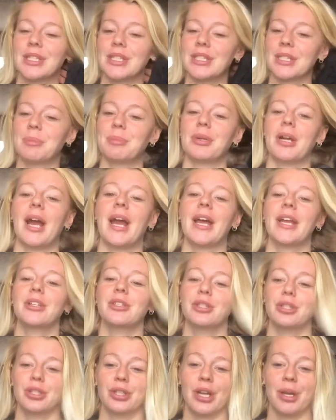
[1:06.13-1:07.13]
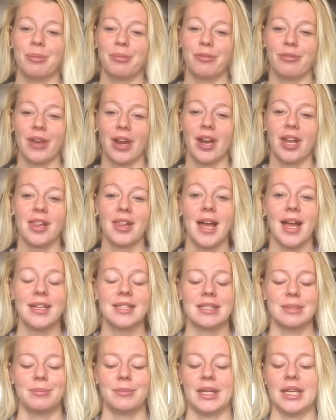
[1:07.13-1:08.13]
a surprise trip, very
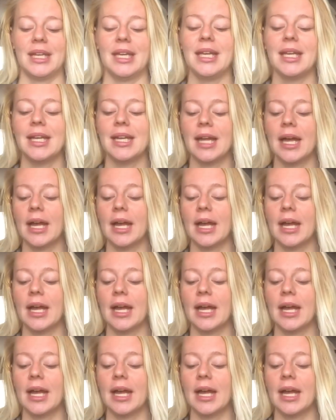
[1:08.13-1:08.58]
last minute.